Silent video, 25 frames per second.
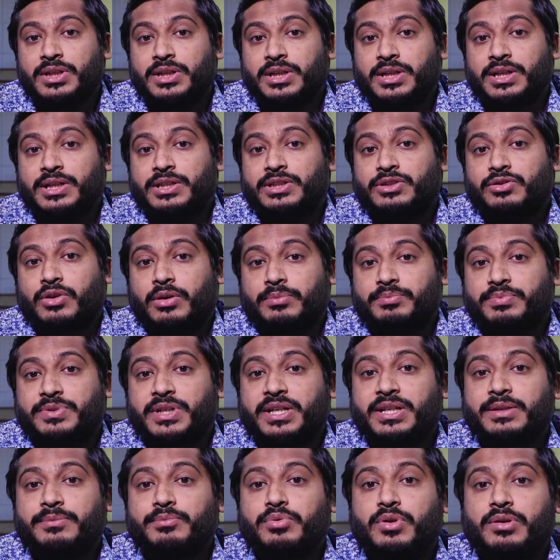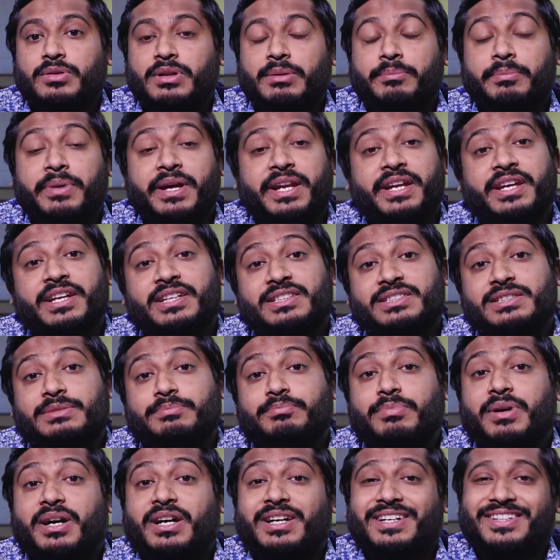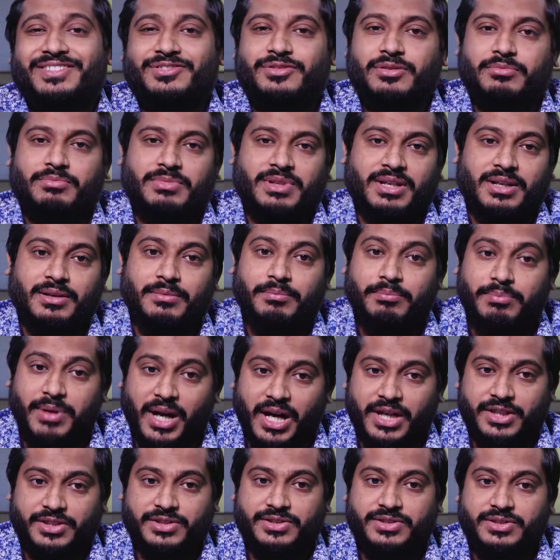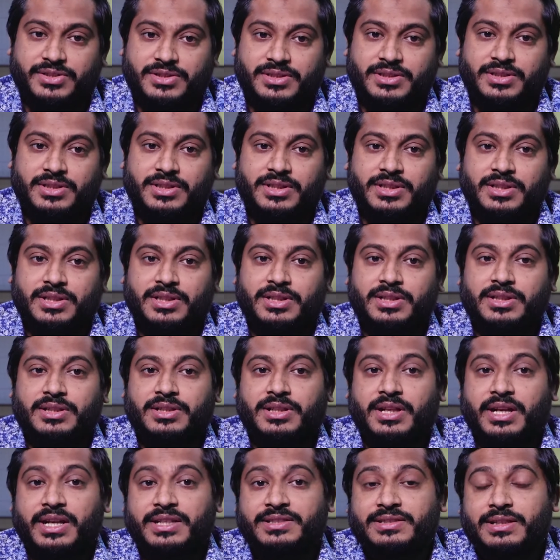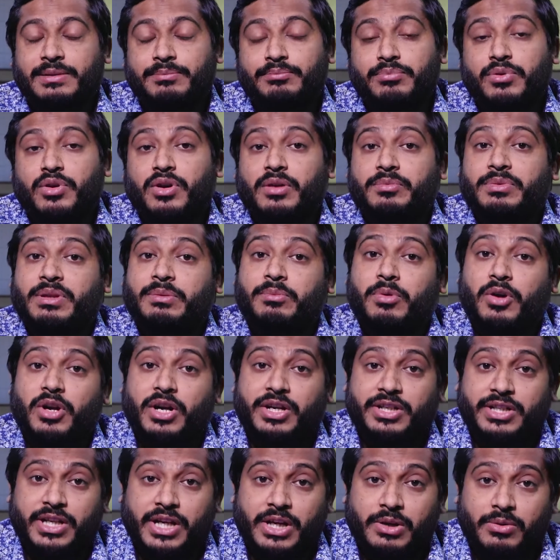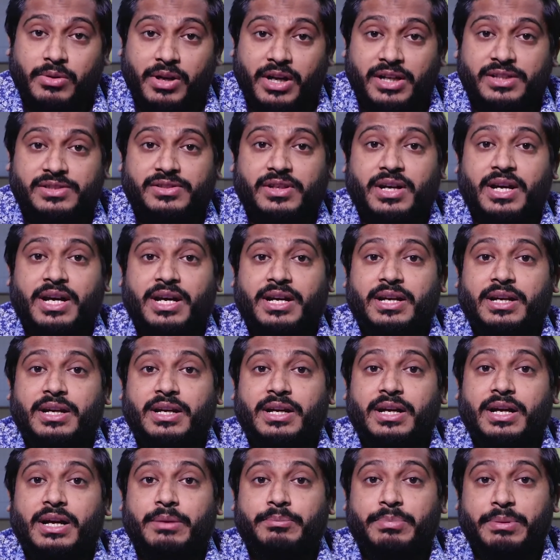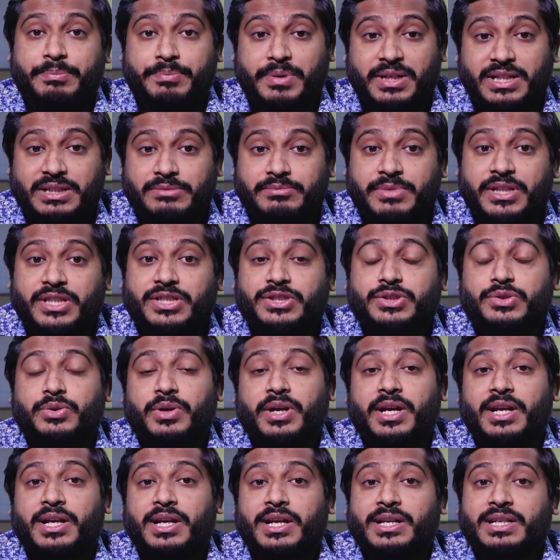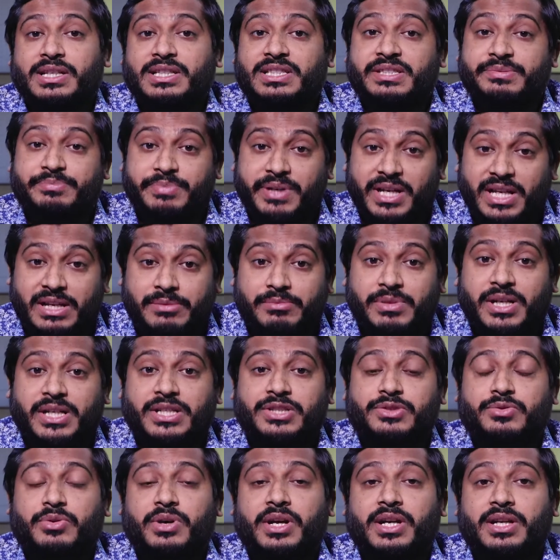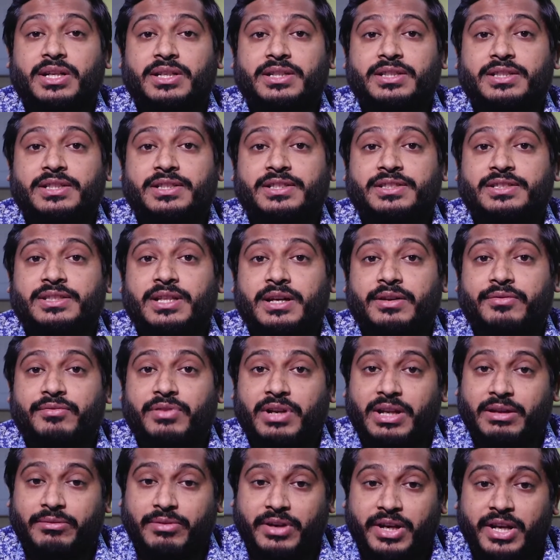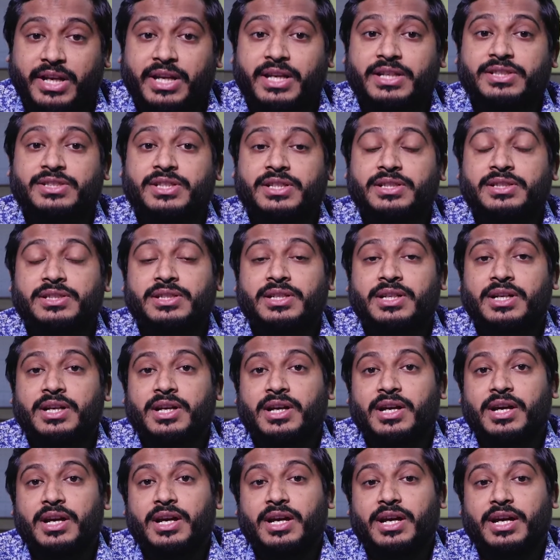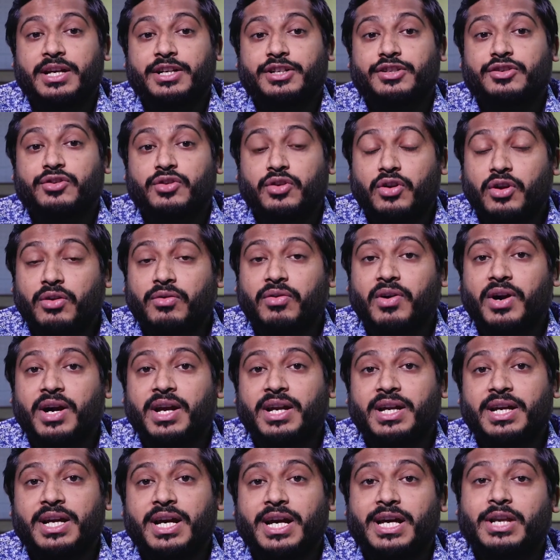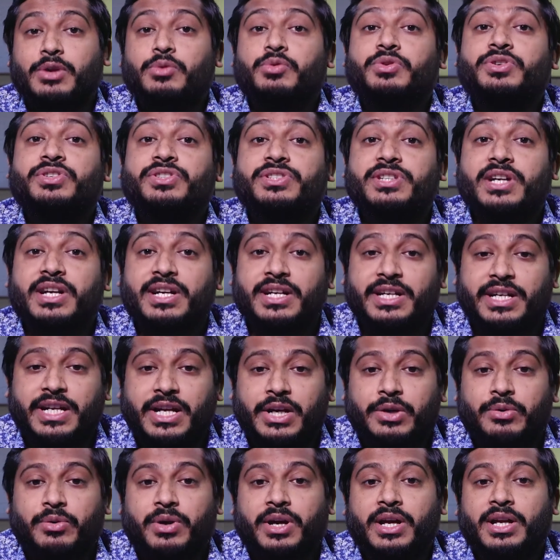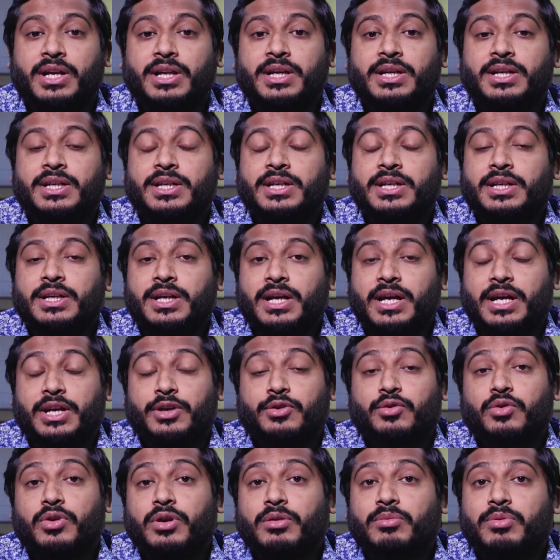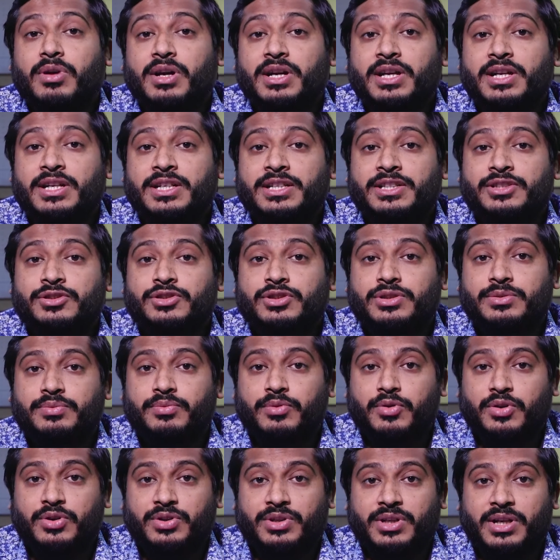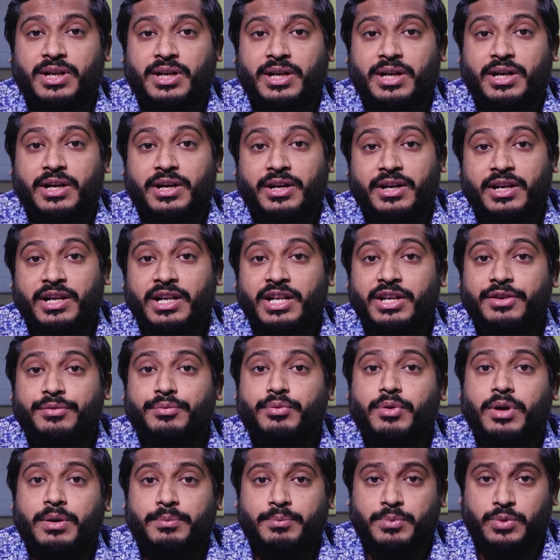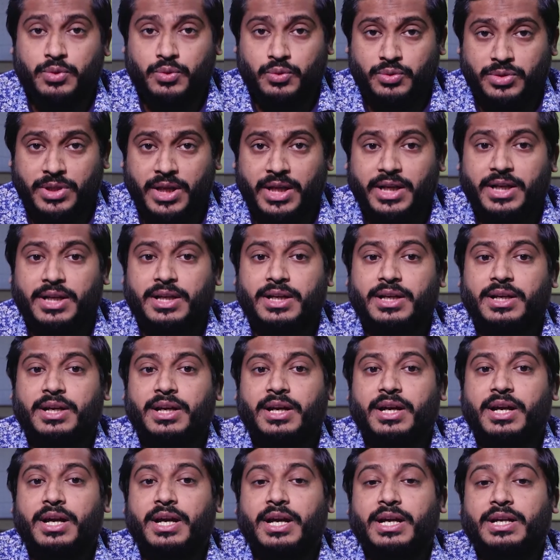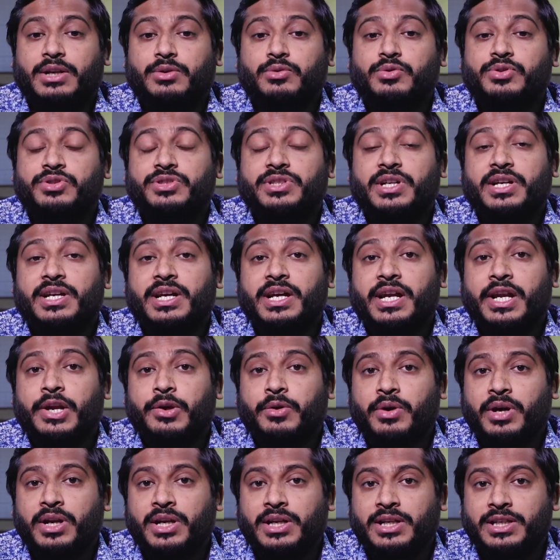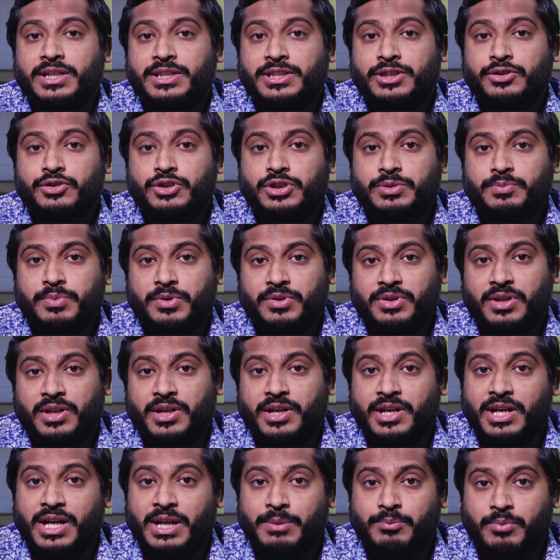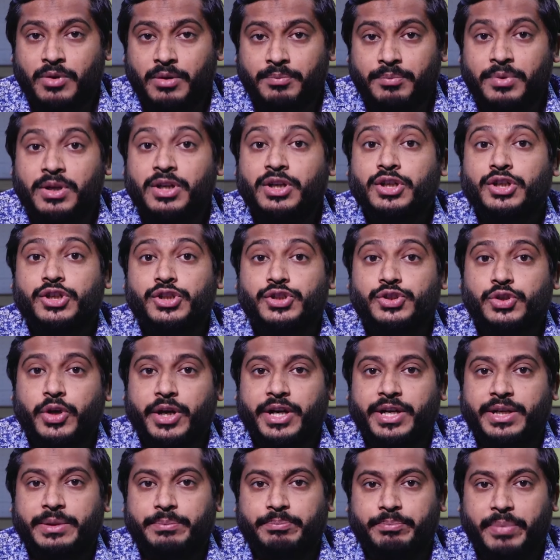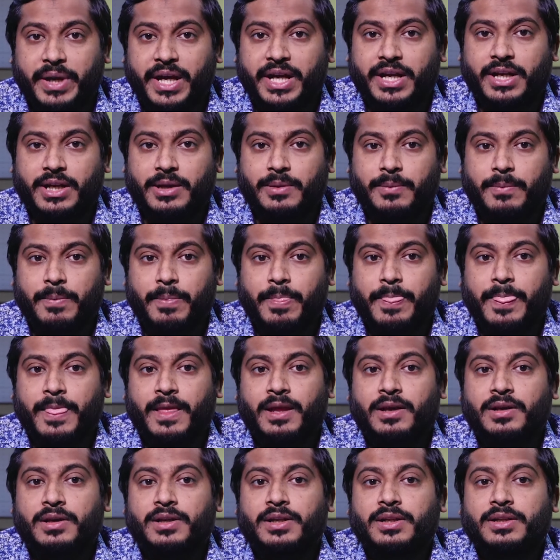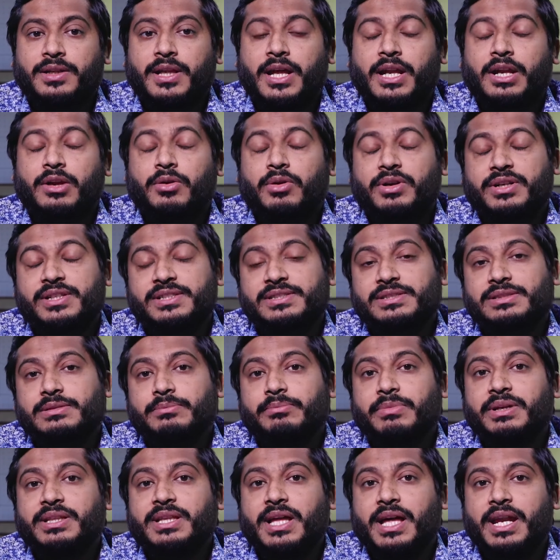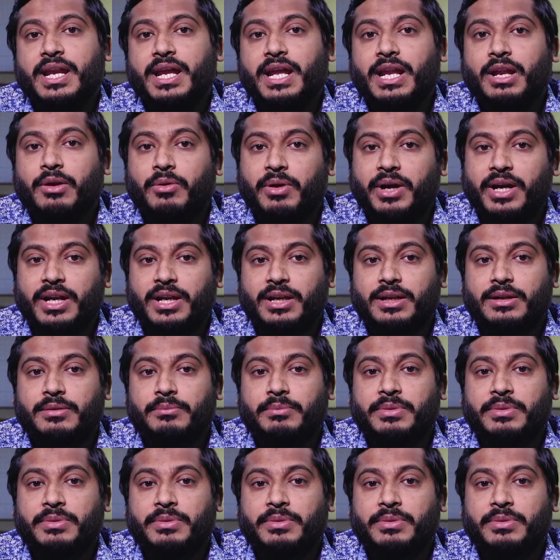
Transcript: It obtained from the various parts of the plant. The example of the volatile oils are peppermint oil and spearmint oil is the flavoring agent, and clove oil or wintergreen oil. And clove oil is used for the relief of toothache, and wintergreen oil is used for the relief of joint pain. Then what is mineral oil?